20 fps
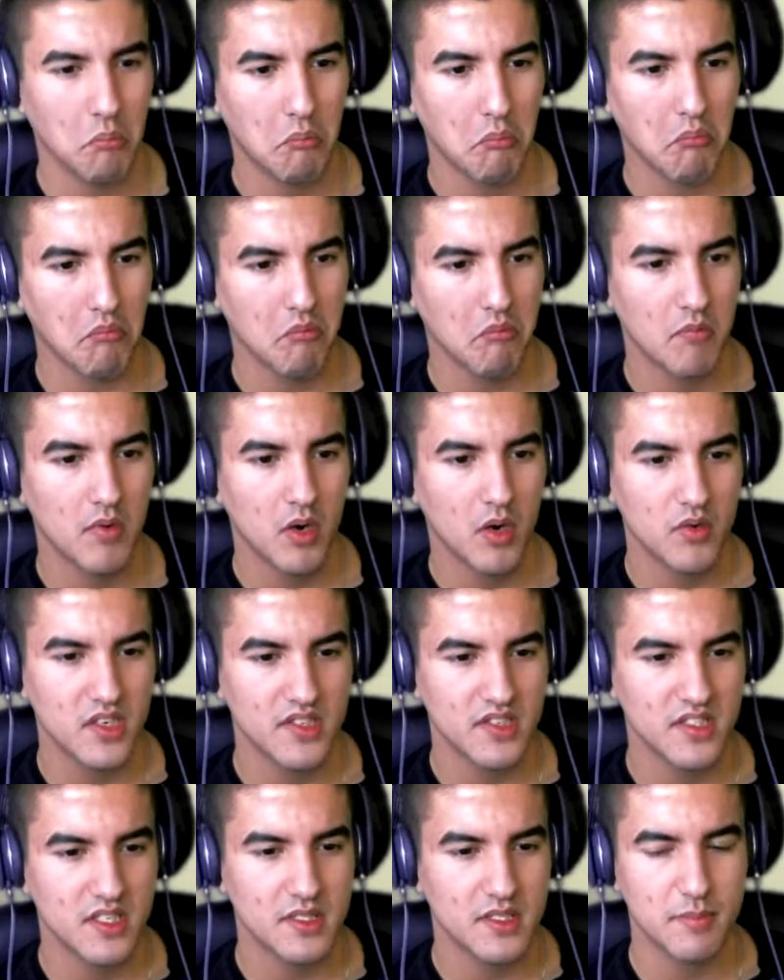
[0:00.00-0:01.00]
Hmm, I would
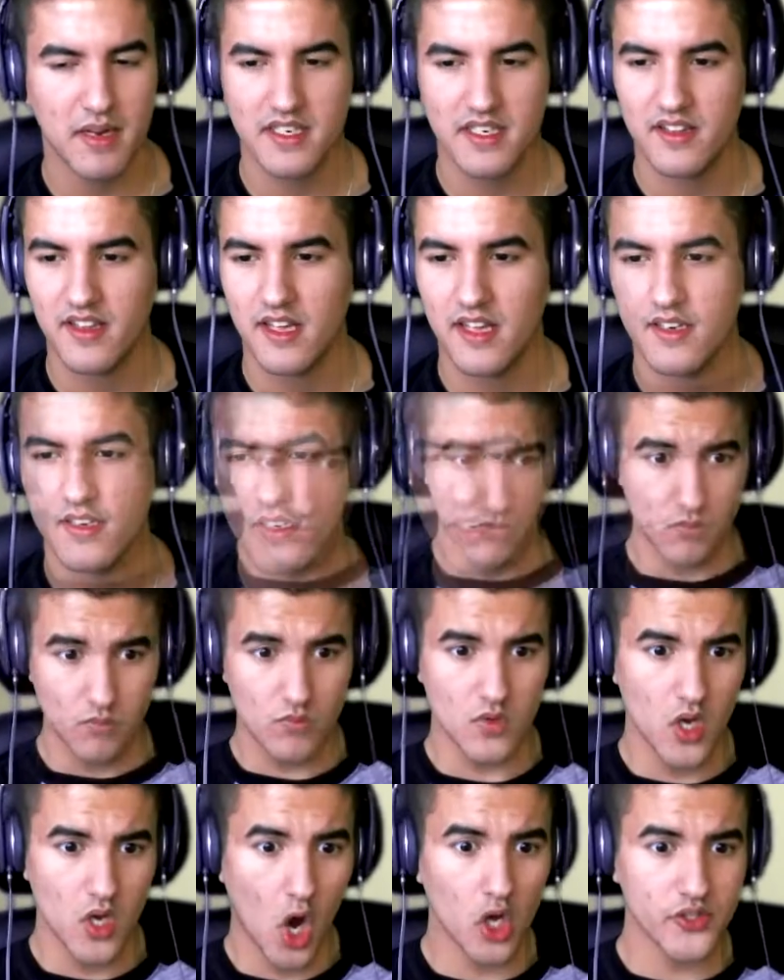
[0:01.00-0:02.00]
have suspected that.
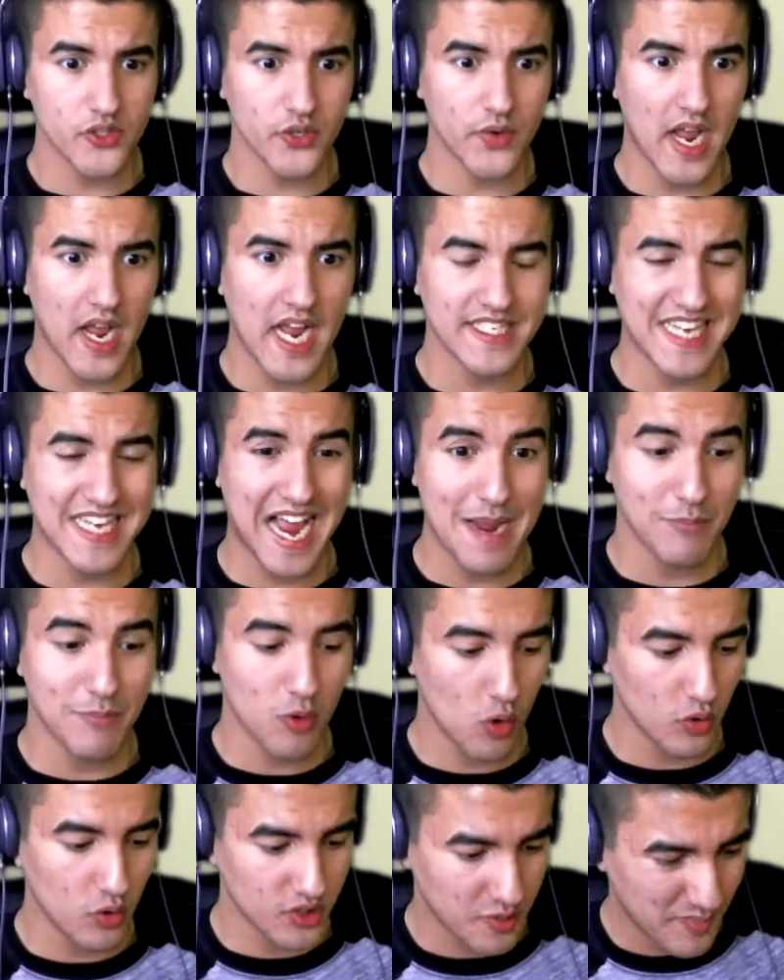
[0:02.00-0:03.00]
Also, guys, I'm
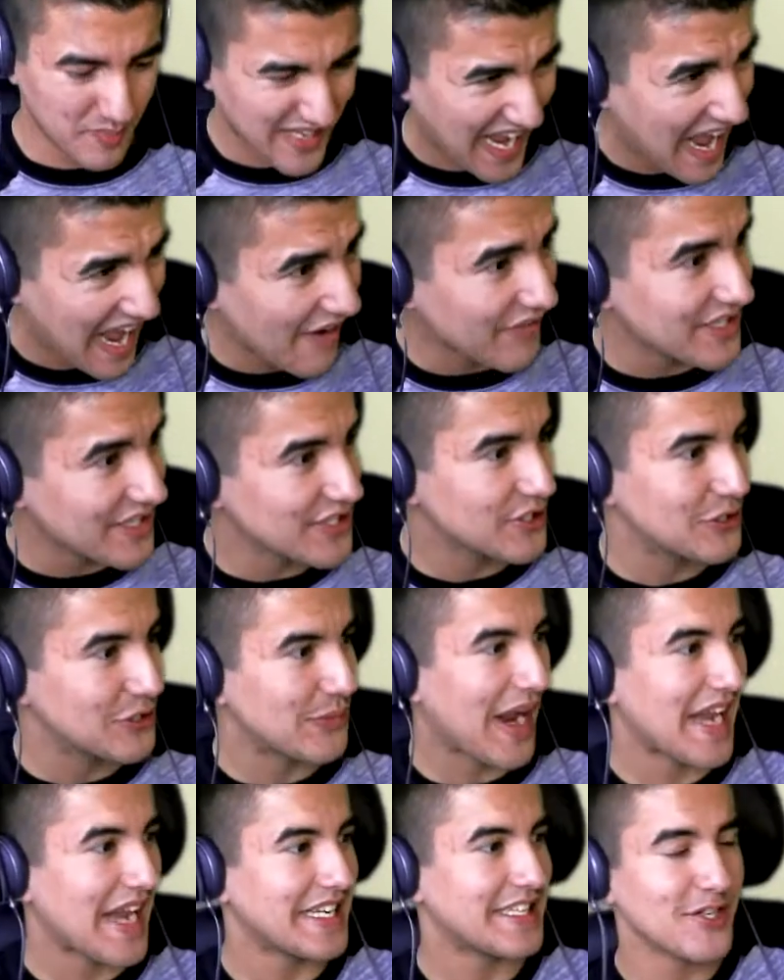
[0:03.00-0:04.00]
going to be having
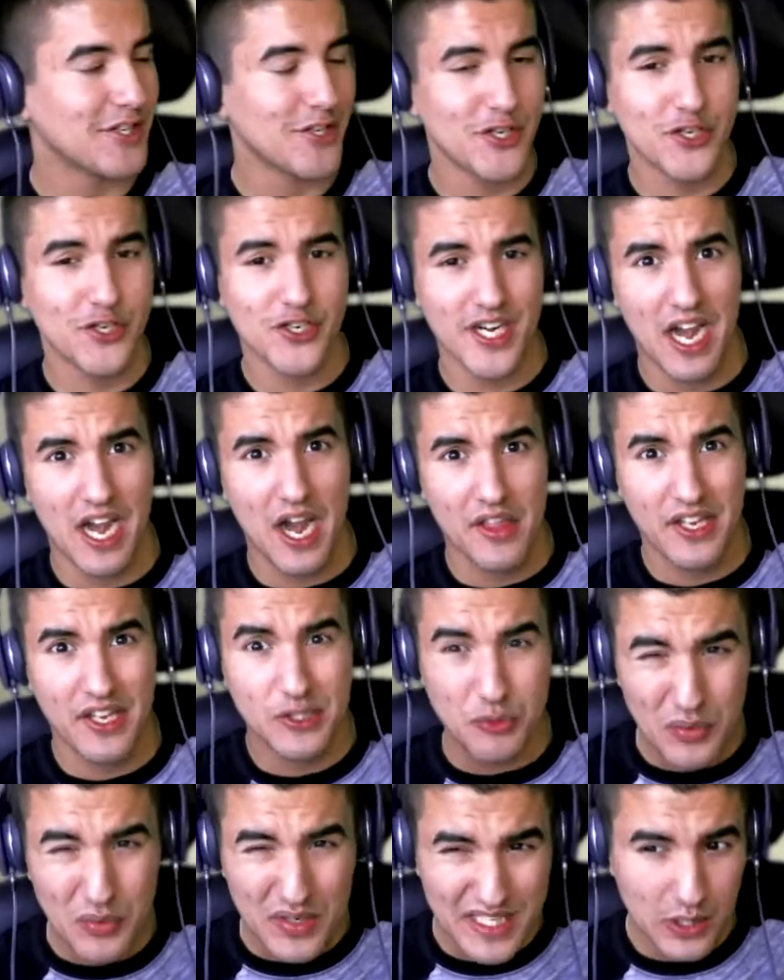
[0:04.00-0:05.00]
to edit the shit out of
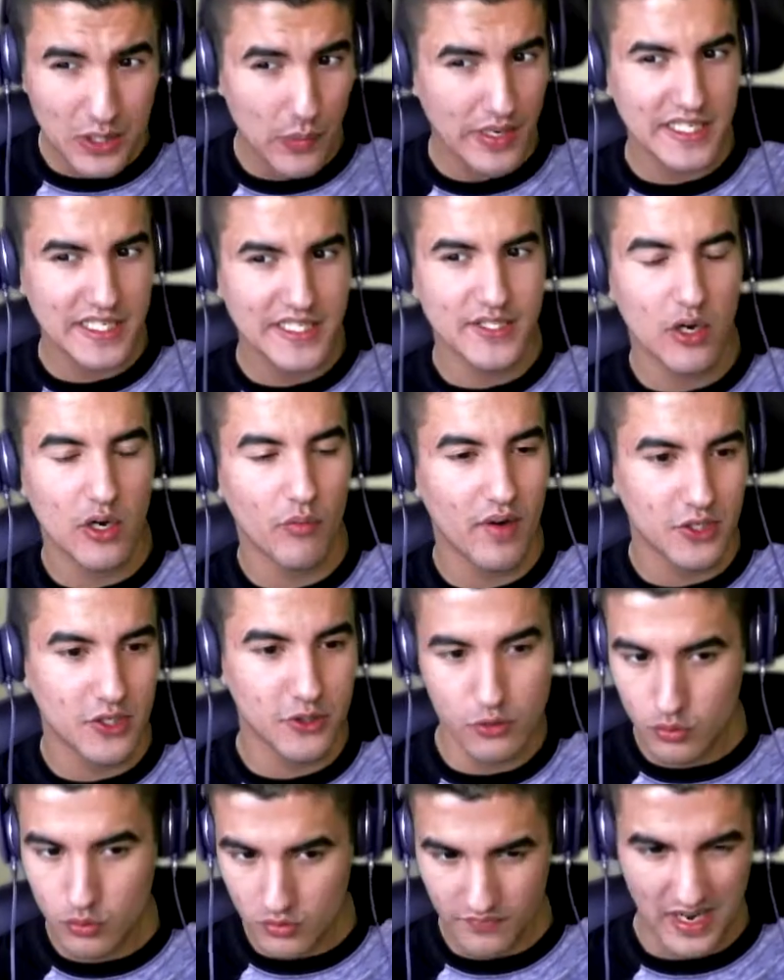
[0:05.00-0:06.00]
this really quickly, so if, we
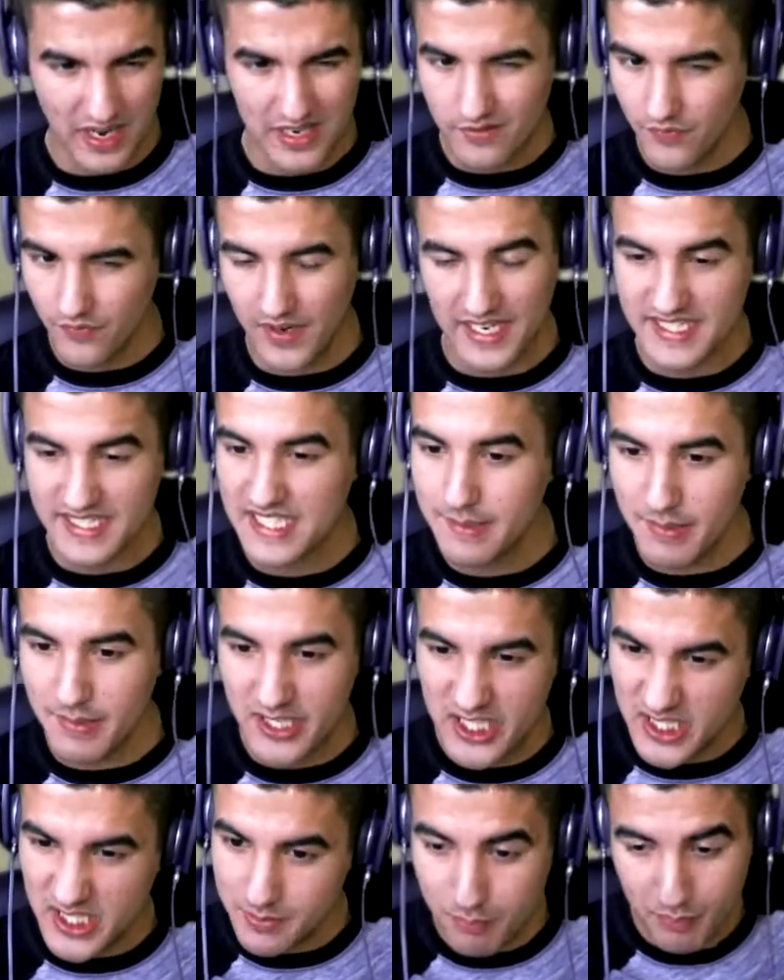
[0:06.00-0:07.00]
if, I, if you guys see
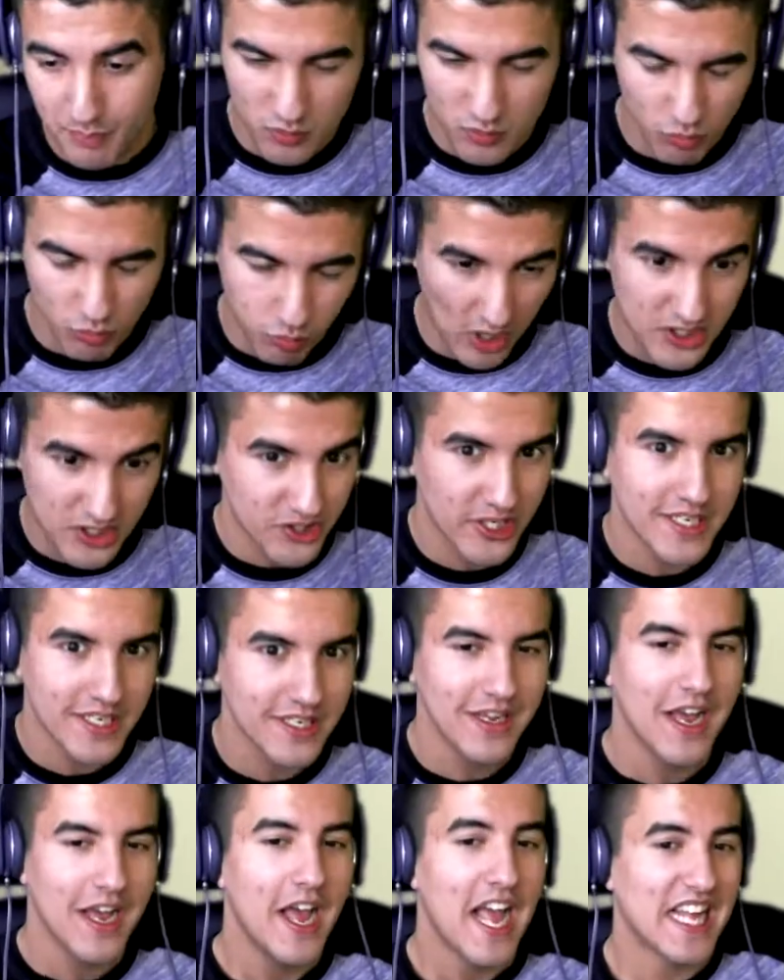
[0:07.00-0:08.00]
me
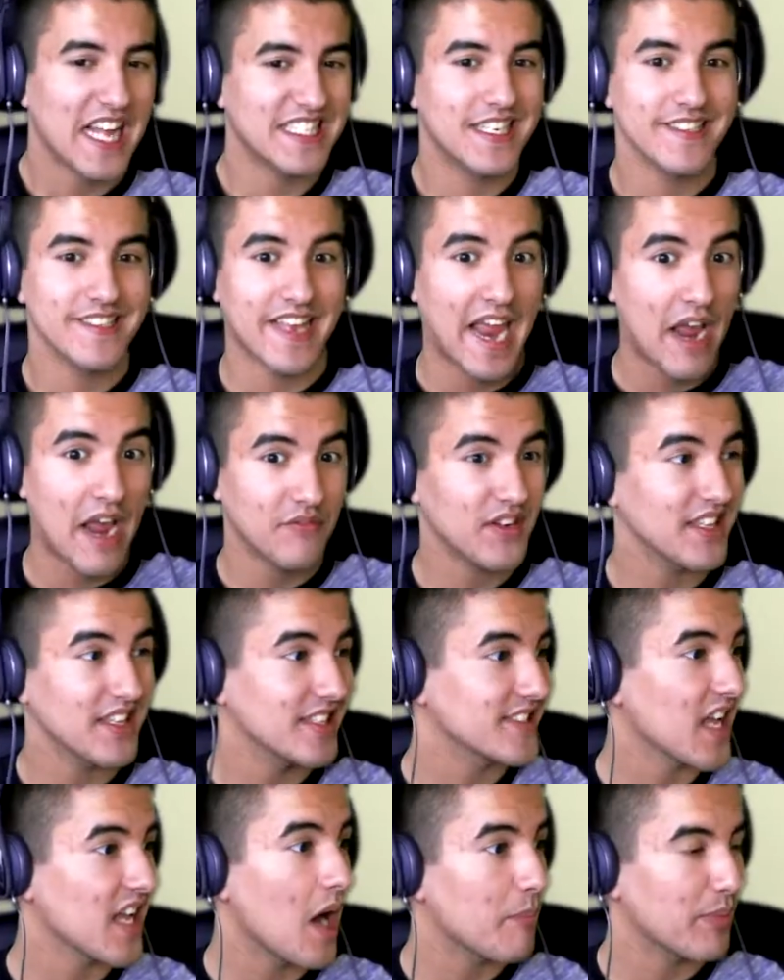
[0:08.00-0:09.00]
rushing. That's because I have to get
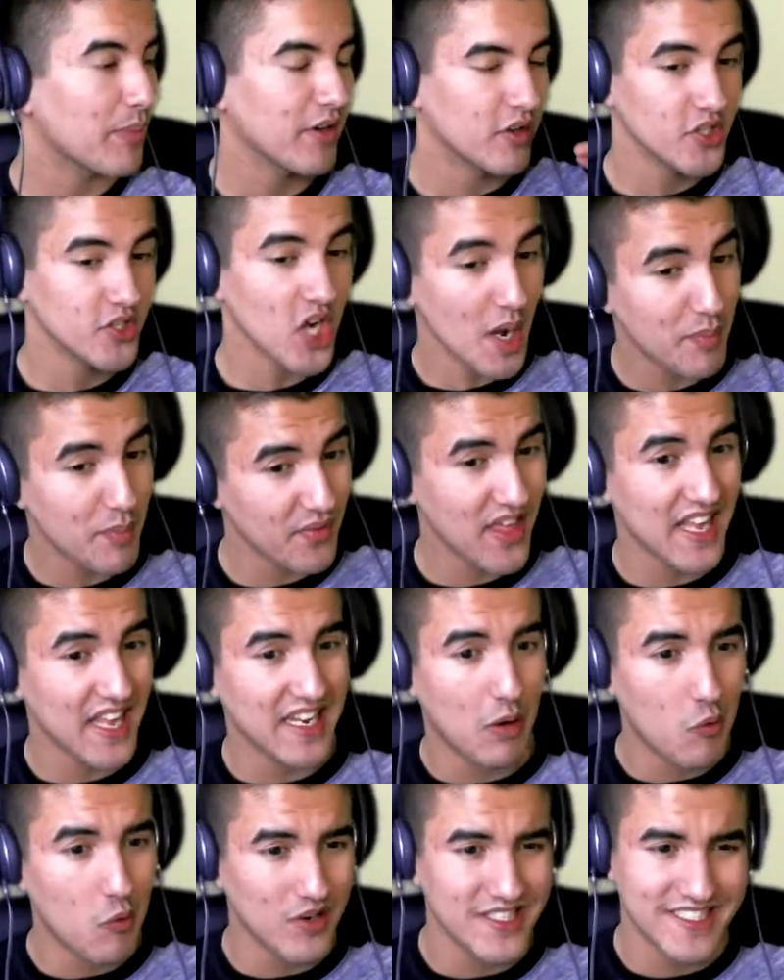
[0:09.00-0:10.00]
this up. But on top of that,
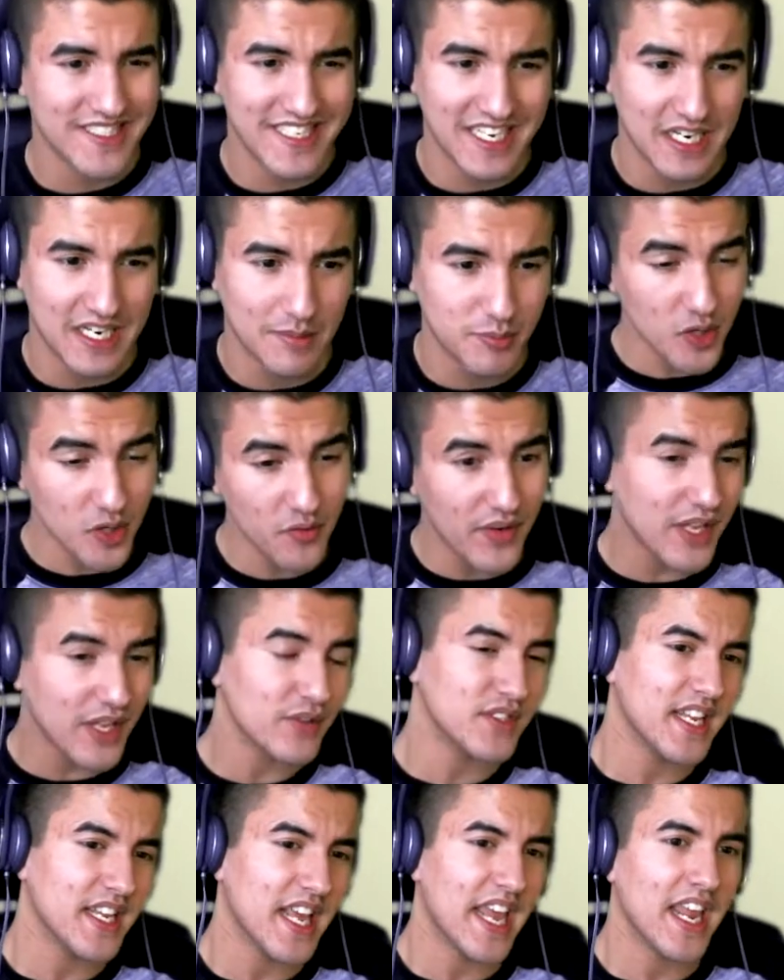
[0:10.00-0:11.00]
I wanted to get up two
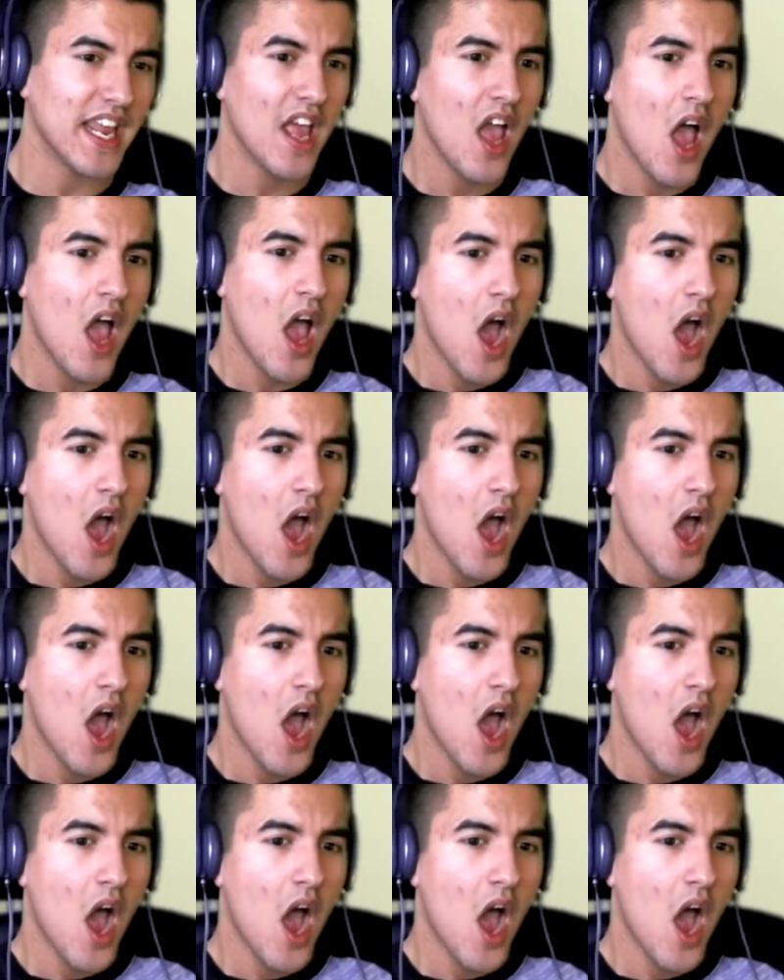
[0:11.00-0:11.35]
videos today.